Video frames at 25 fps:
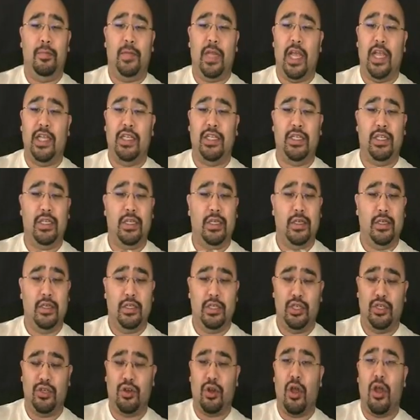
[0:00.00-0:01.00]
Nice
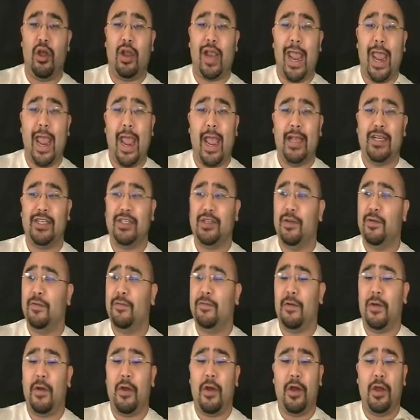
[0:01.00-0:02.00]
strong ash so
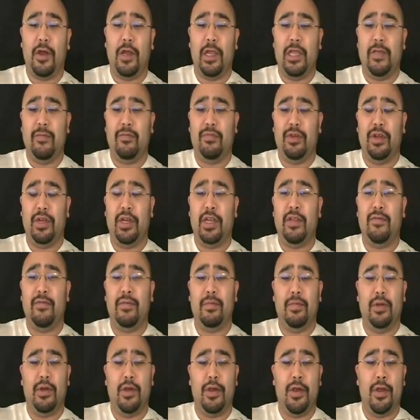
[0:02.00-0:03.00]
far, pretty
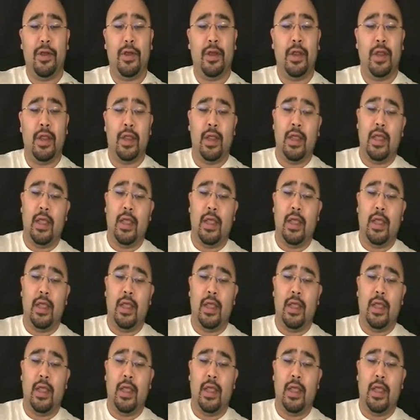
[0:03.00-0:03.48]
even burn.